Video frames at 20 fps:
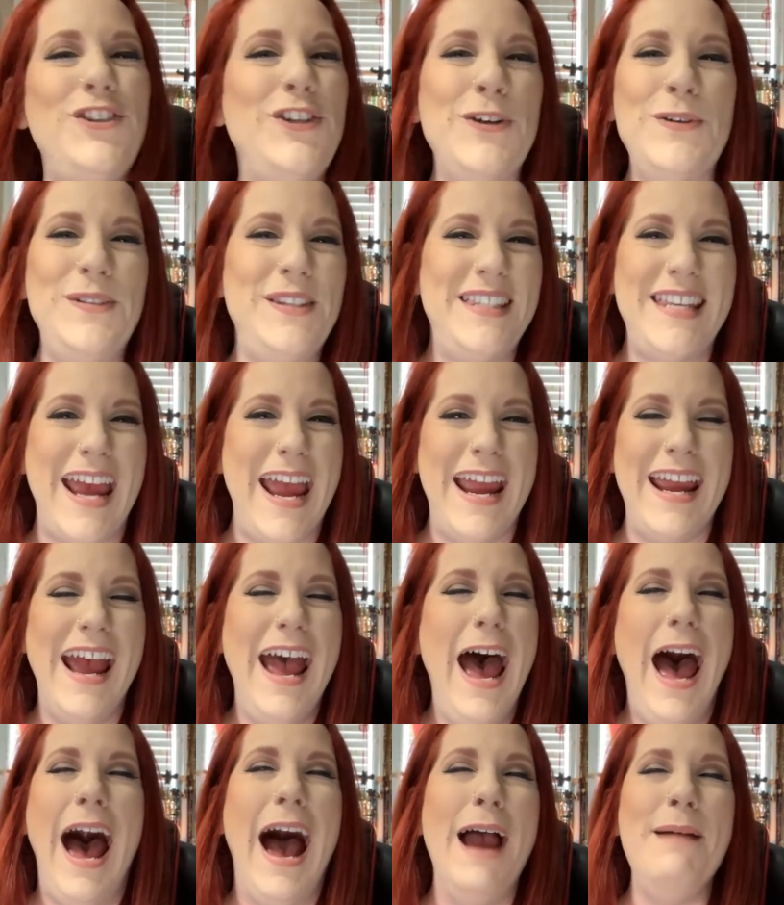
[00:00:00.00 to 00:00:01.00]
Tuesday
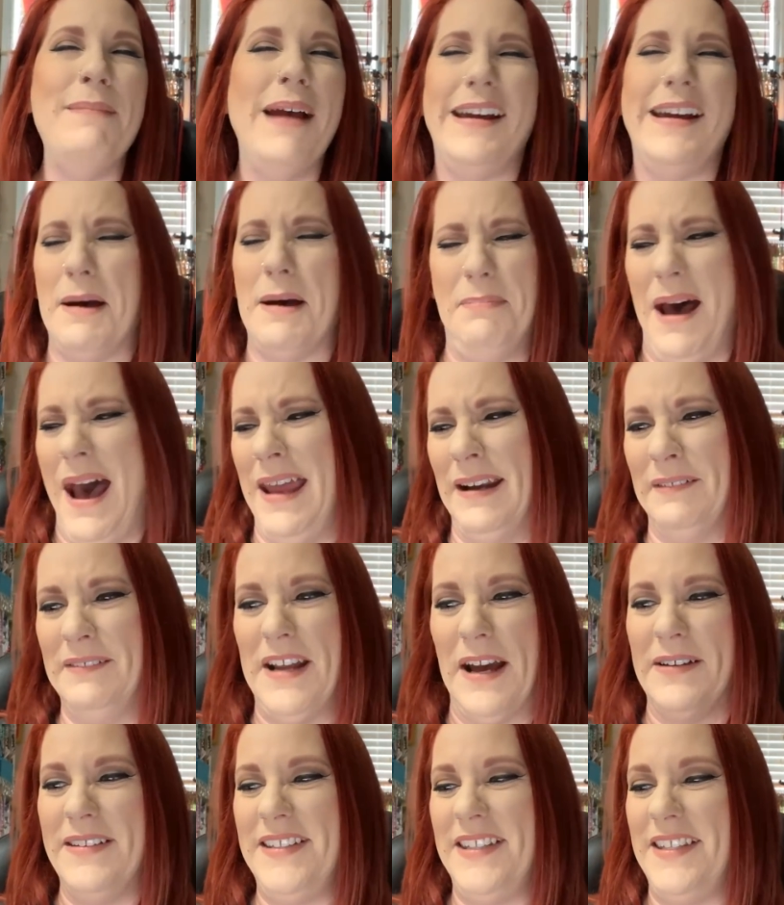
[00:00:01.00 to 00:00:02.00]
eye makeup. I don't
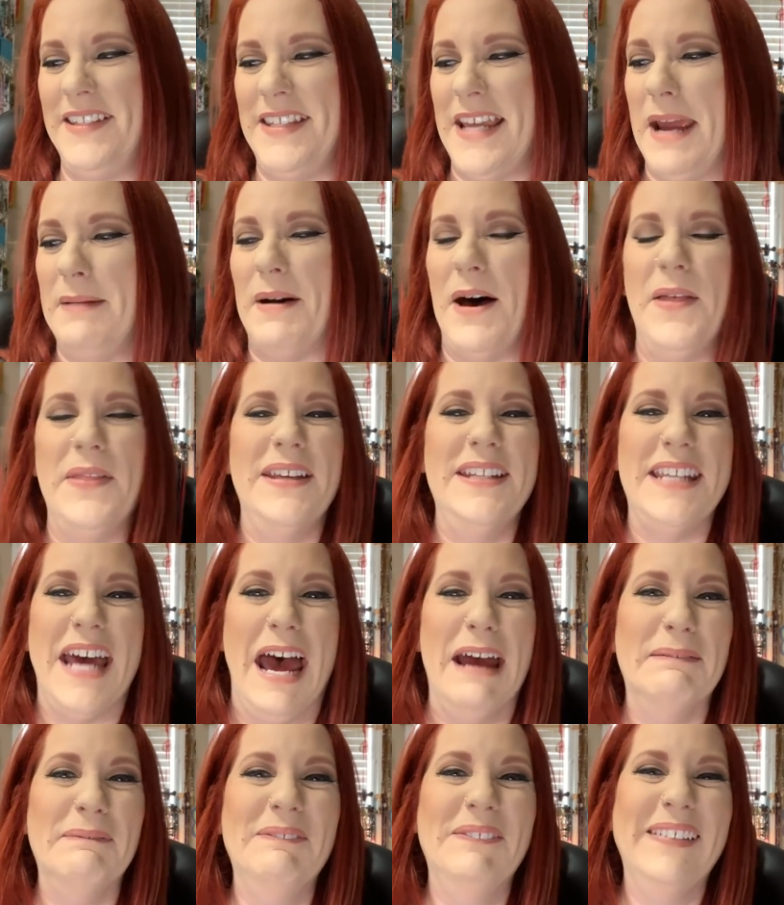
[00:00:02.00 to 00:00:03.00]
know. It's the same all the
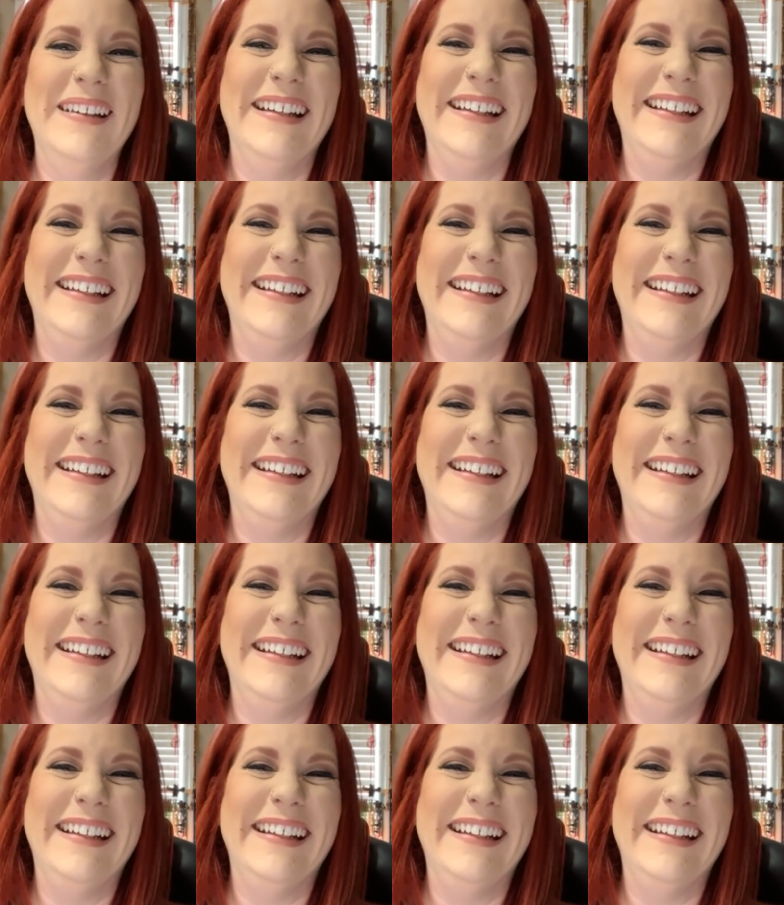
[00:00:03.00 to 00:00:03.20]
time.